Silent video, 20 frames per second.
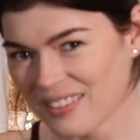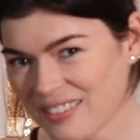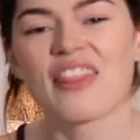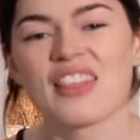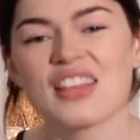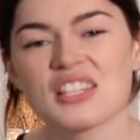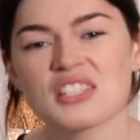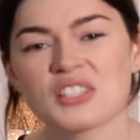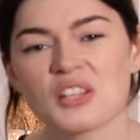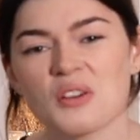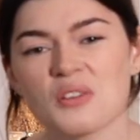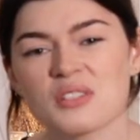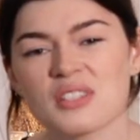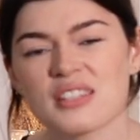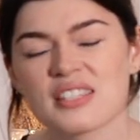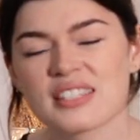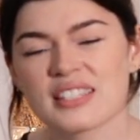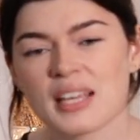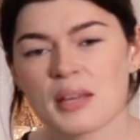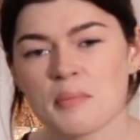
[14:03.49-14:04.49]
This goes in
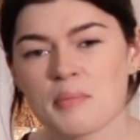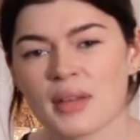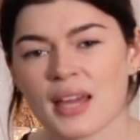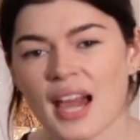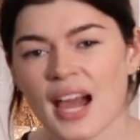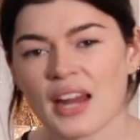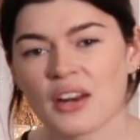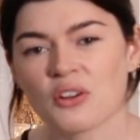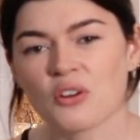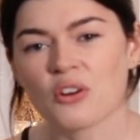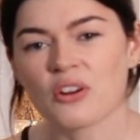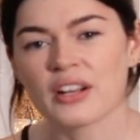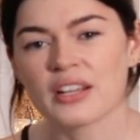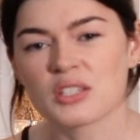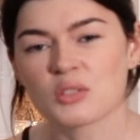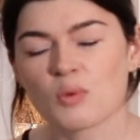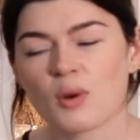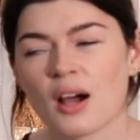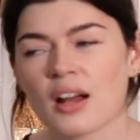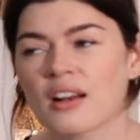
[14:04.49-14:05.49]
the same category
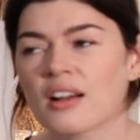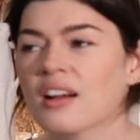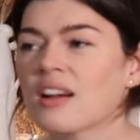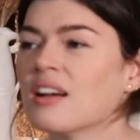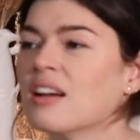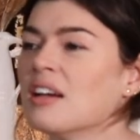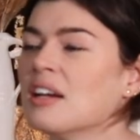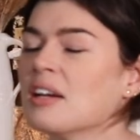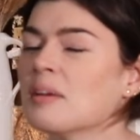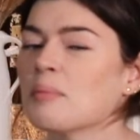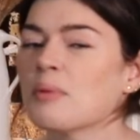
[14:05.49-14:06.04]
as water.